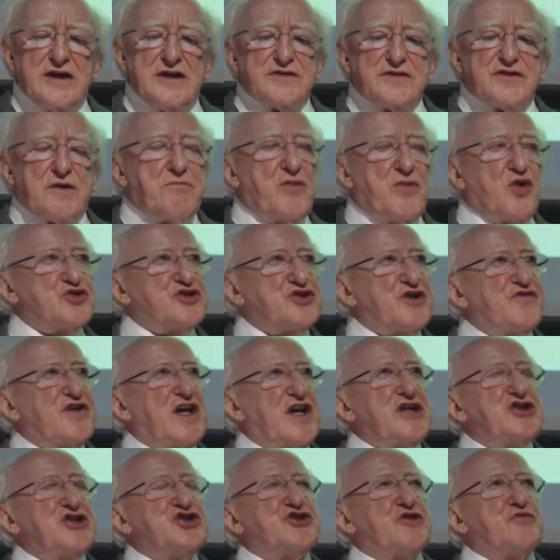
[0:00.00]
the
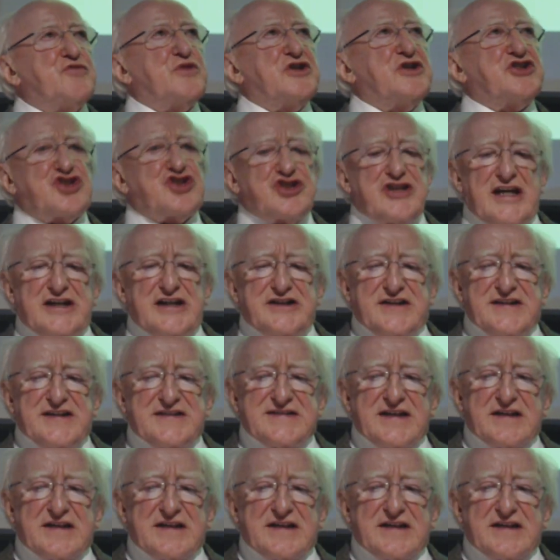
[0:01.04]
motivation which led this